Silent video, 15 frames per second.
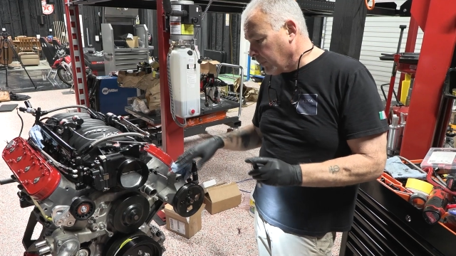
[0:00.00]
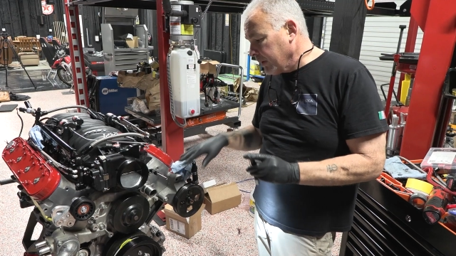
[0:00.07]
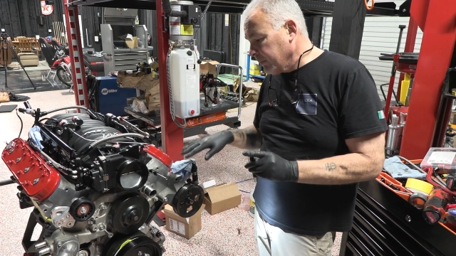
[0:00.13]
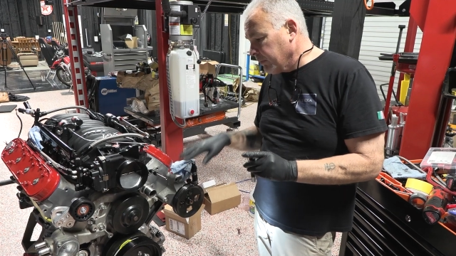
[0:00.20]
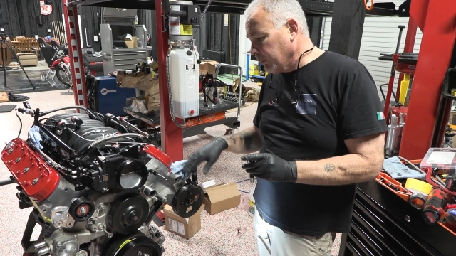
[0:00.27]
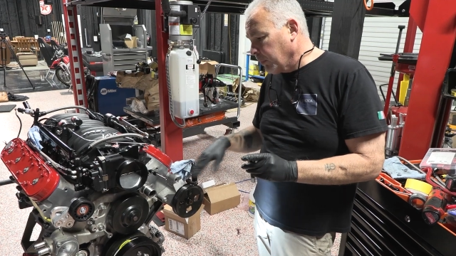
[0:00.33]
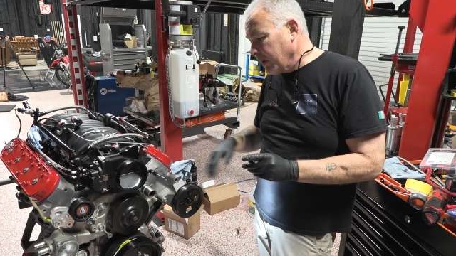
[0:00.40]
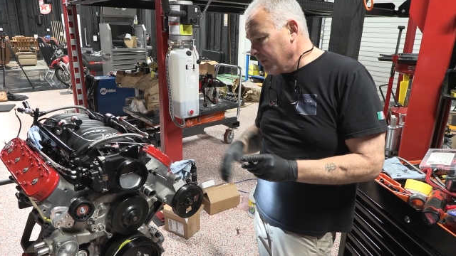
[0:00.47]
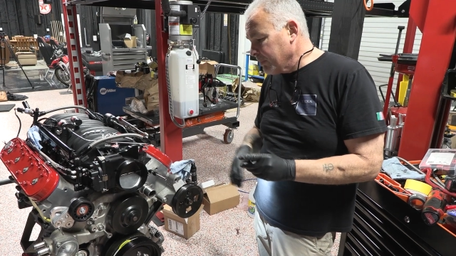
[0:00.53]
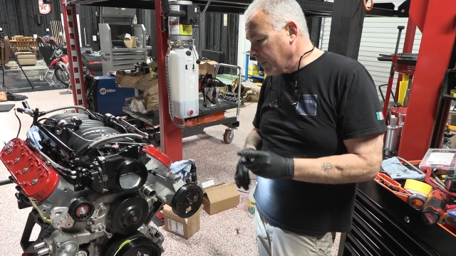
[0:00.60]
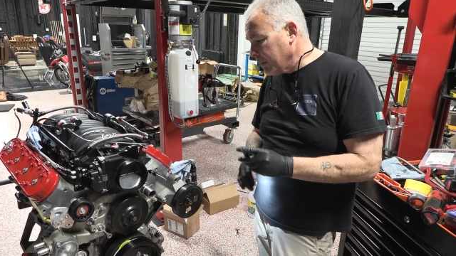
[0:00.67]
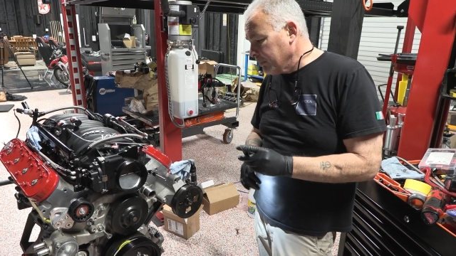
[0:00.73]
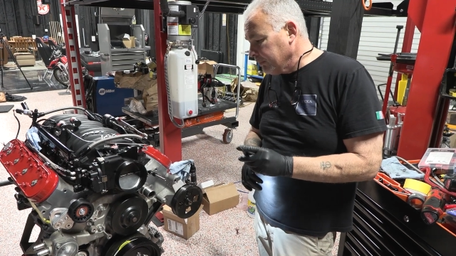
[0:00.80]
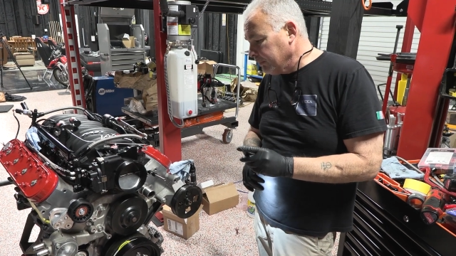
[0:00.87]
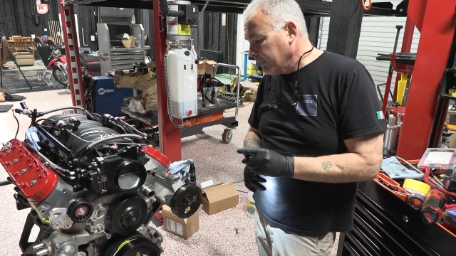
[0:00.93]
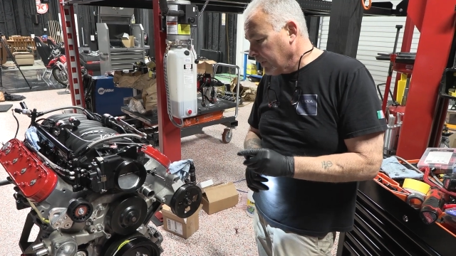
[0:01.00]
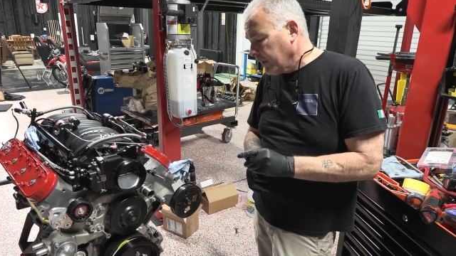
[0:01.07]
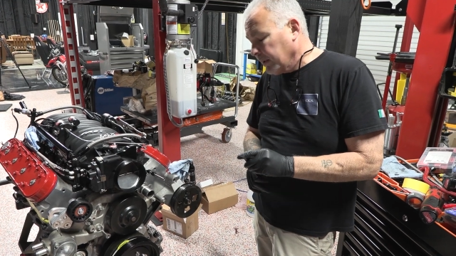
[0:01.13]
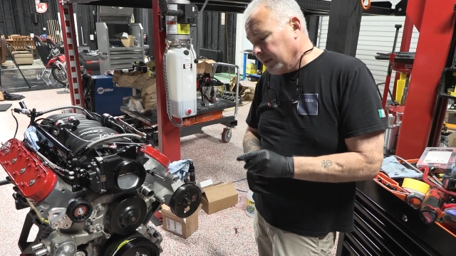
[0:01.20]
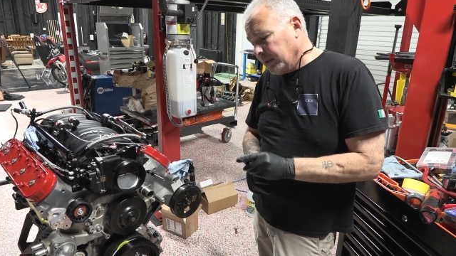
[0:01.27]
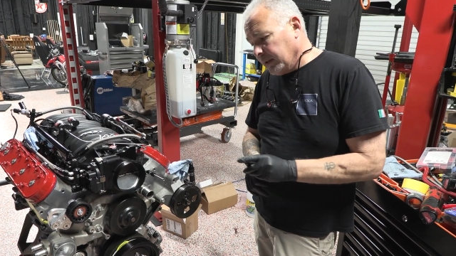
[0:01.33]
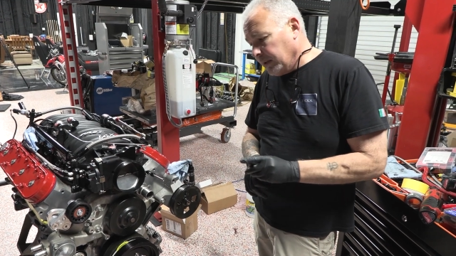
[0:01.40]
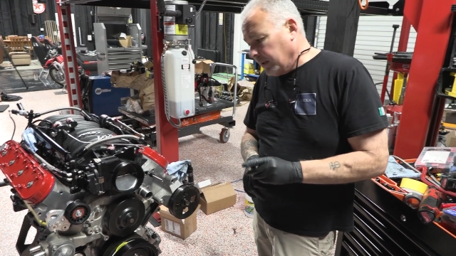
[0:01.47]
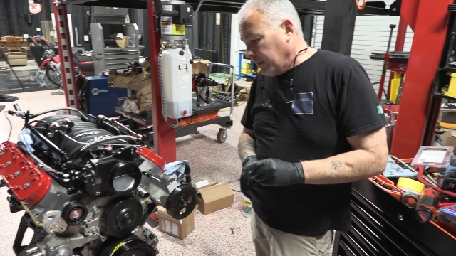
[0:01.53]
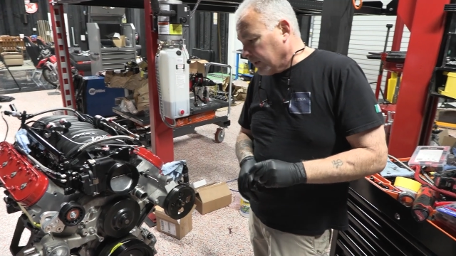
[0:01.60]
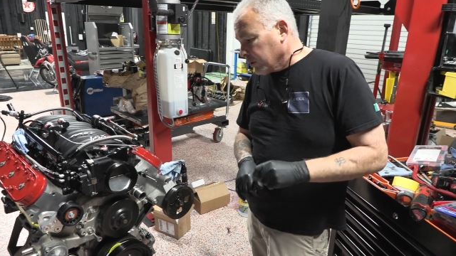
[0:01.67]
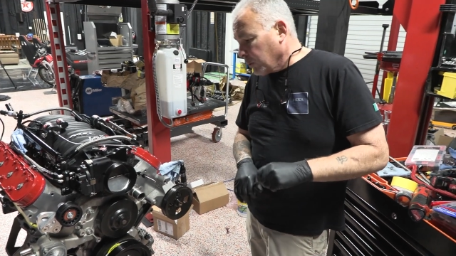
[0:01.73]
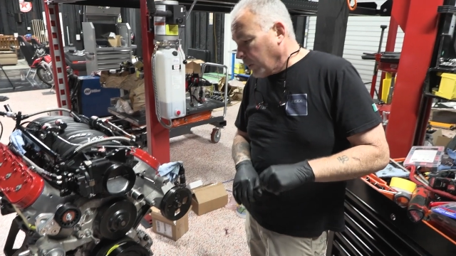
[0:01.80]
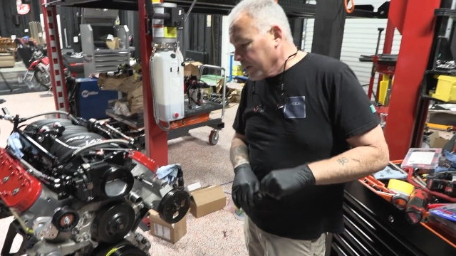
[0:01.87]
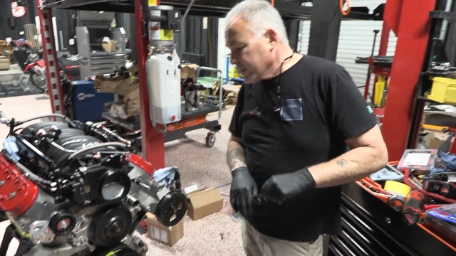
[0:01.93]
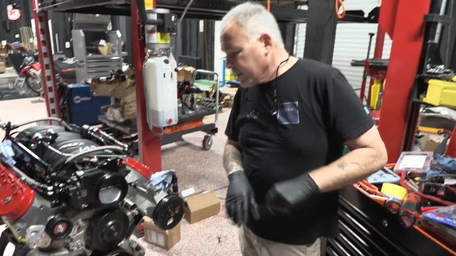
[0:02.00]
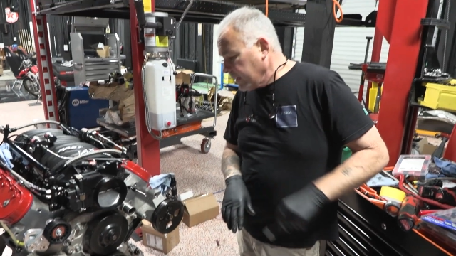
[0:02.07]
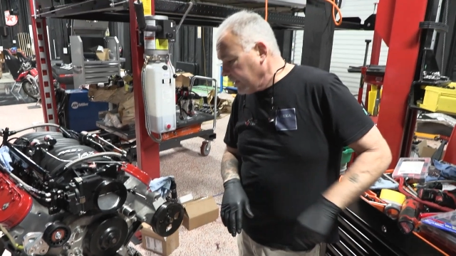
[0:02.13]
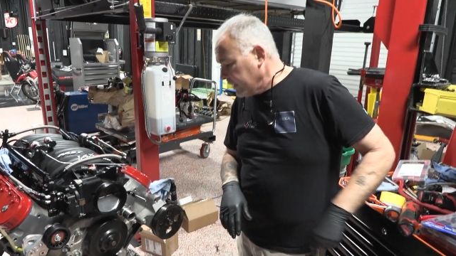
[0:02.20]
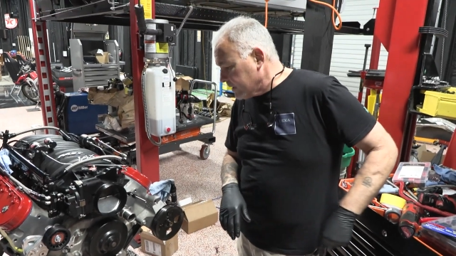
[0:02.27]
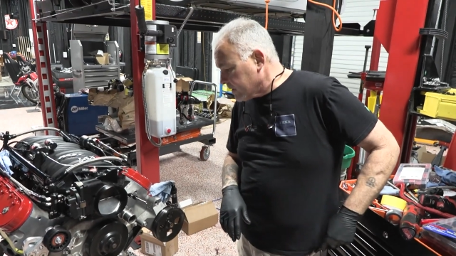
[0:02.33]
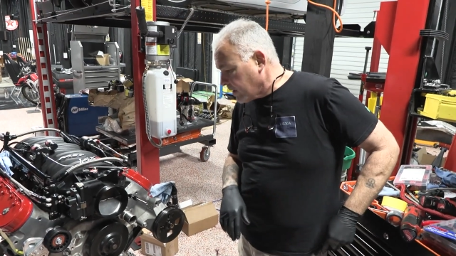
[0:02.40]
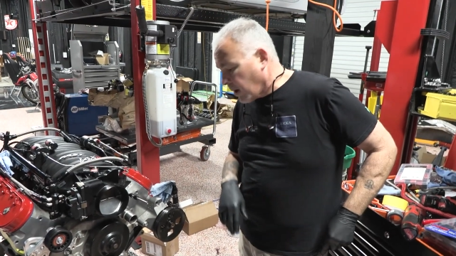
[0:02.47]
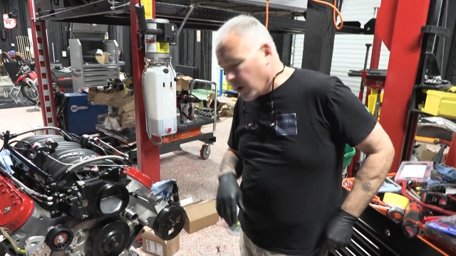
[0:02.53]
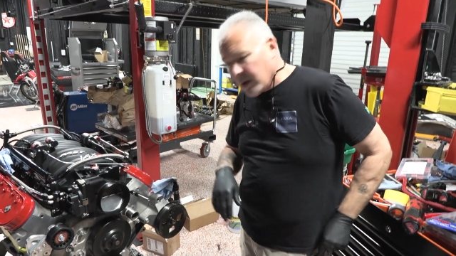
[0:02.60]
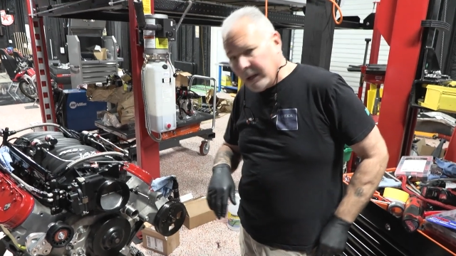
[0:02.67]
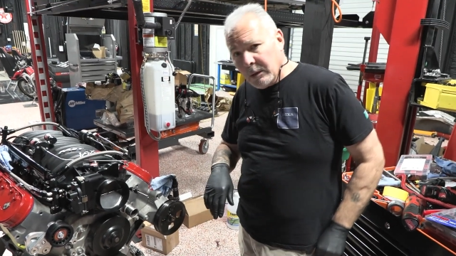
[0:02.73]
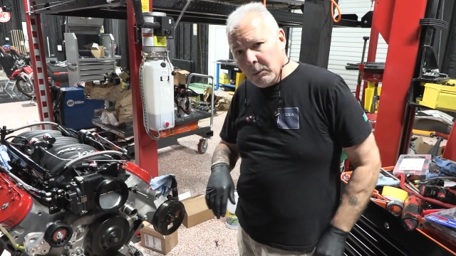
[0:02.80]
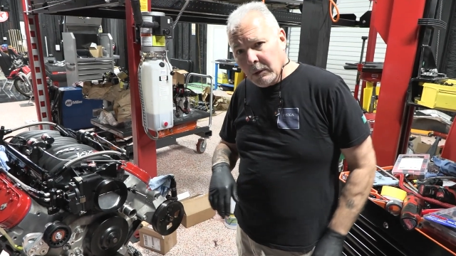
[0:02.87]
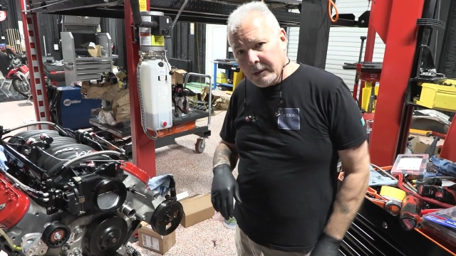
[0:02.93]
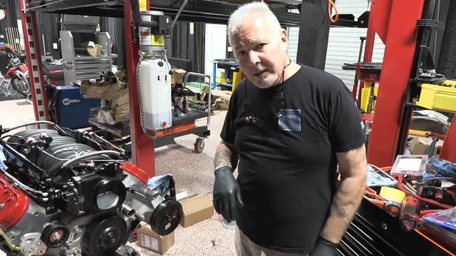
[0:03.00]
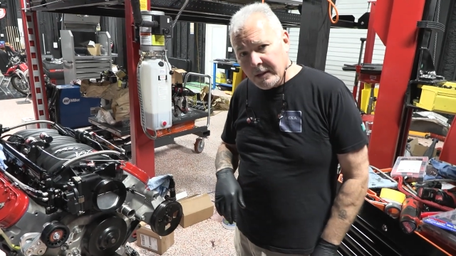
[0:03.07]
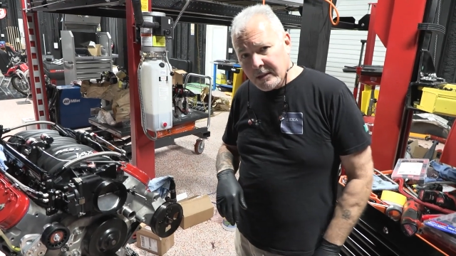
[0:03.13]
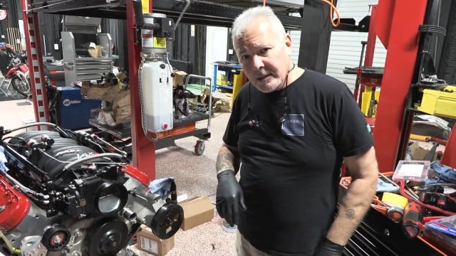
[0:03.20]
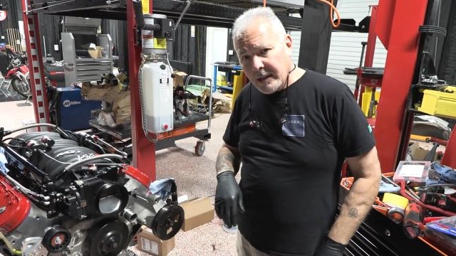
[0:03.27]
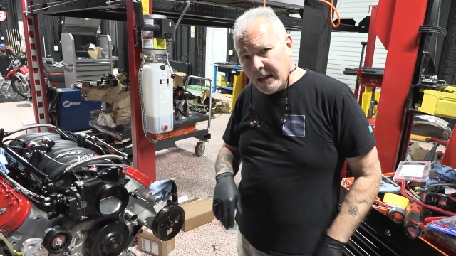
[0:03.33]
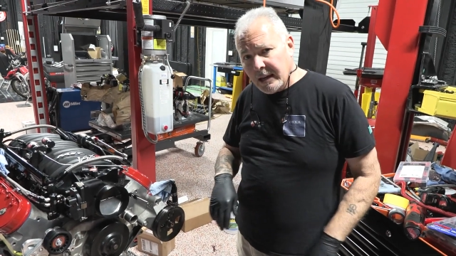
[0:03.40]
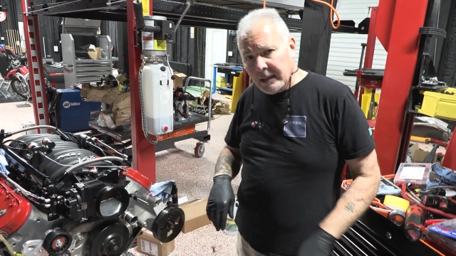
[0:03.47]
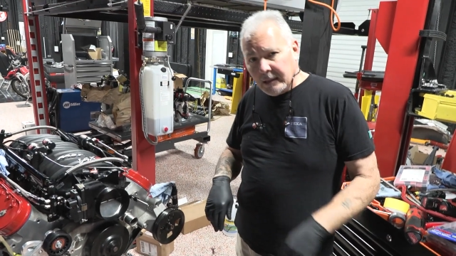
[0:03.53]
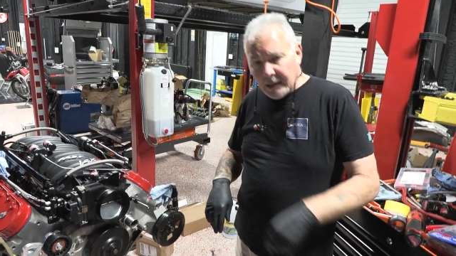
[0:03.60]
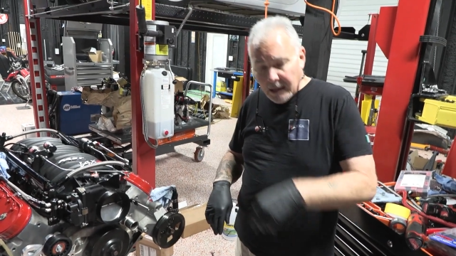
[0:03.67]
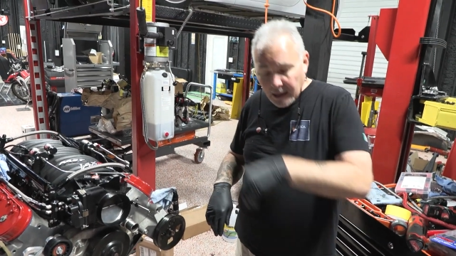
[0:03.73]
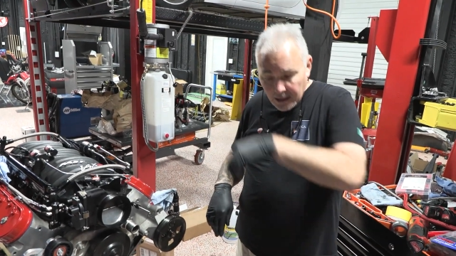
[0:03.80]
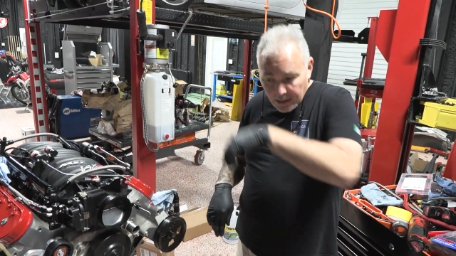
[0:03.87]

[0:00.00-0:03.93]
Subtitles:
We've been twisting and turning with this thing